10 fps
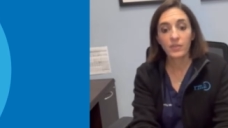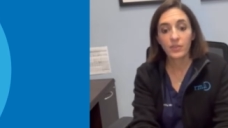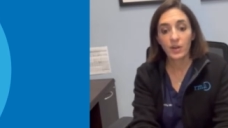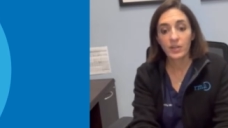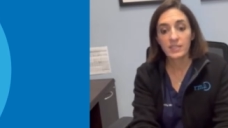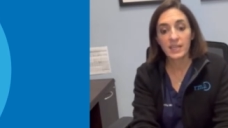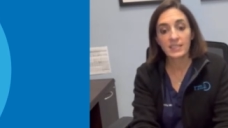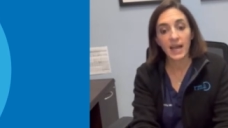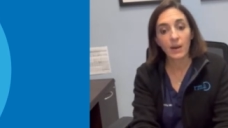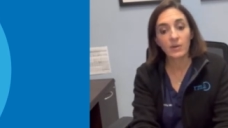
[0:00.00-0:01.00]

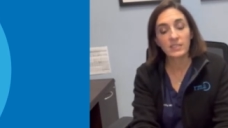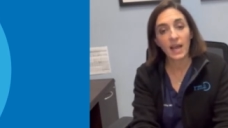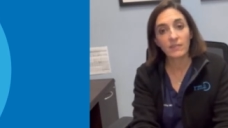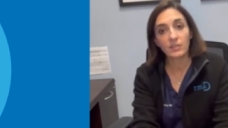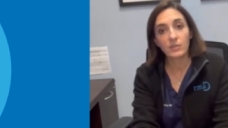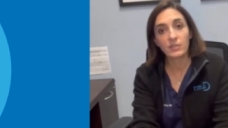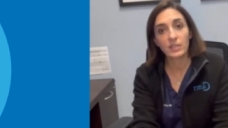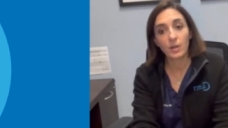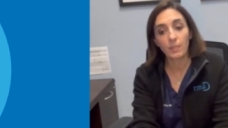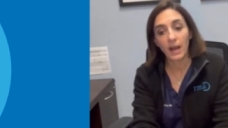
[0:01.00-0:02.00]
36 hours after you
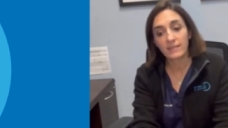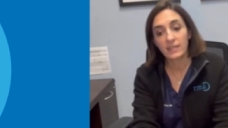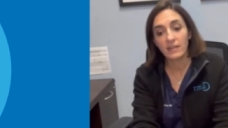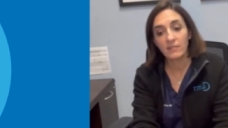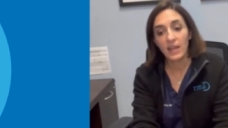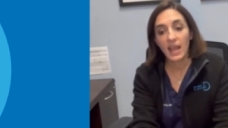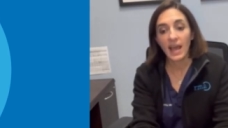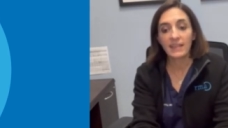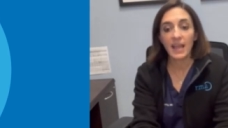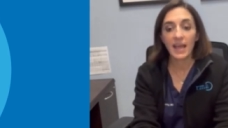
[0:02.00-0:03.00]
see your positive,
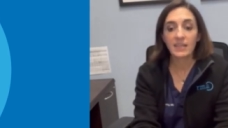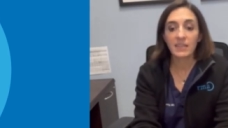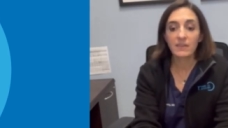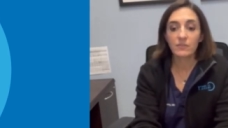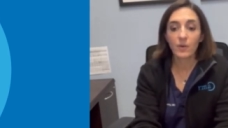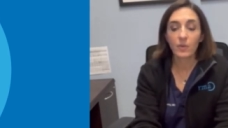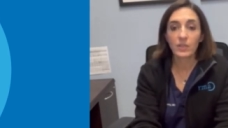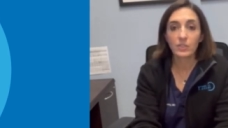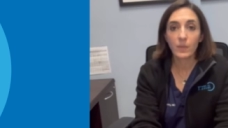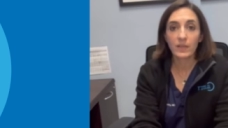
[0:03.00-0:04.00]
and the egg lives for
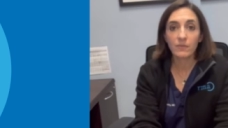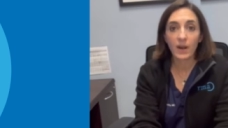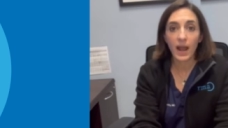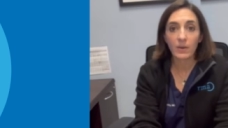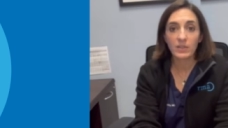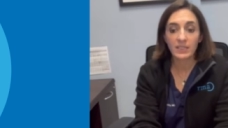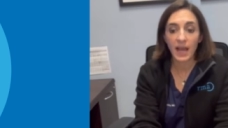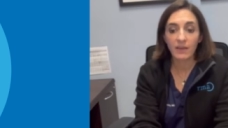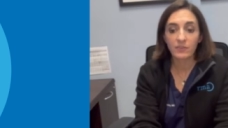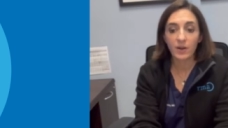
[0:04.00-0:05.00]
only 24 hours
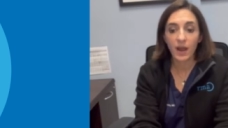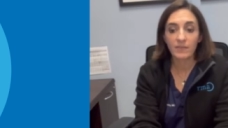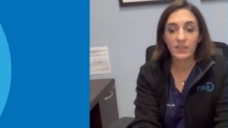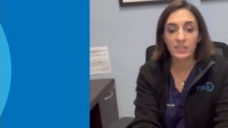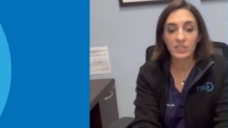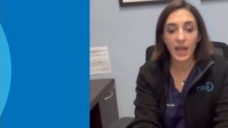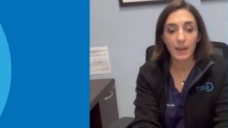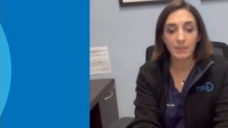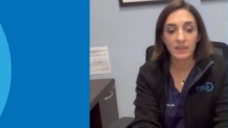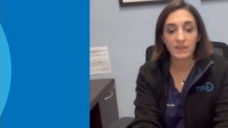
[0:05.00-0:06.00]
after ovulation
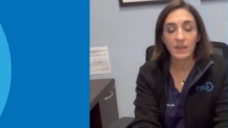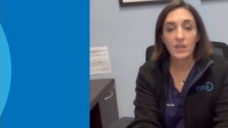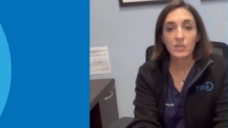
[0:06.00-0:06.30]
happens.